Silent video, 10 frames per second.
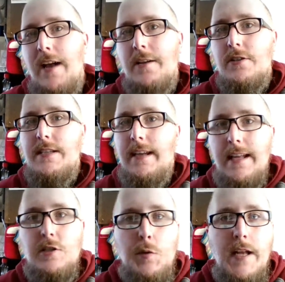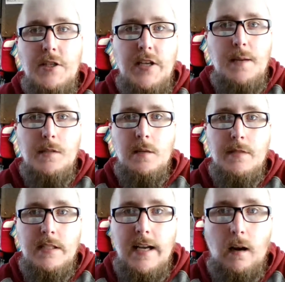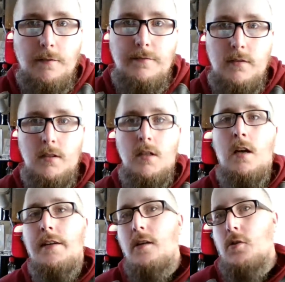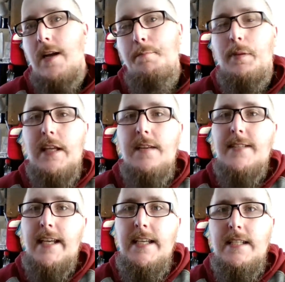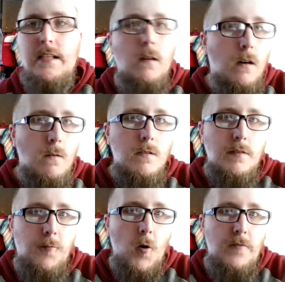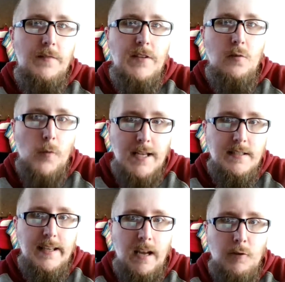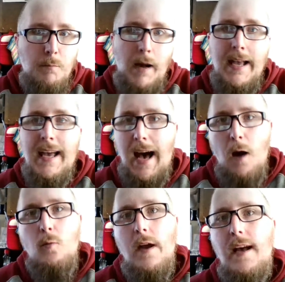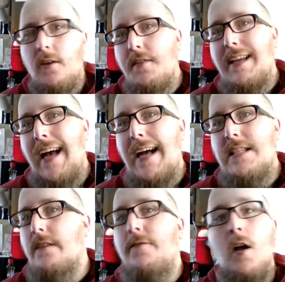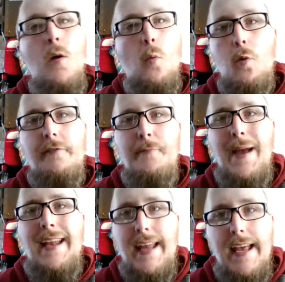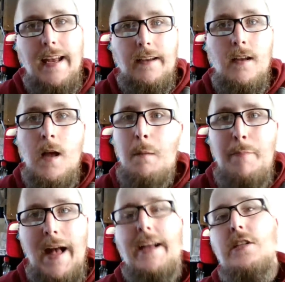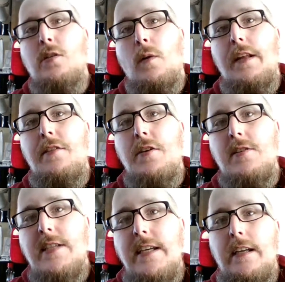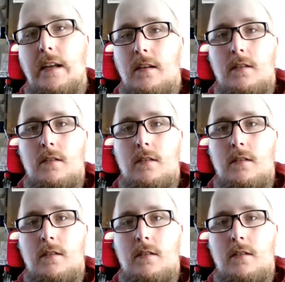Henderson, and Trent James himself. Now, Trent believes that he still owns the 450 wrestling after buying it outright under the guise of Wolfman Inc. back in 2013.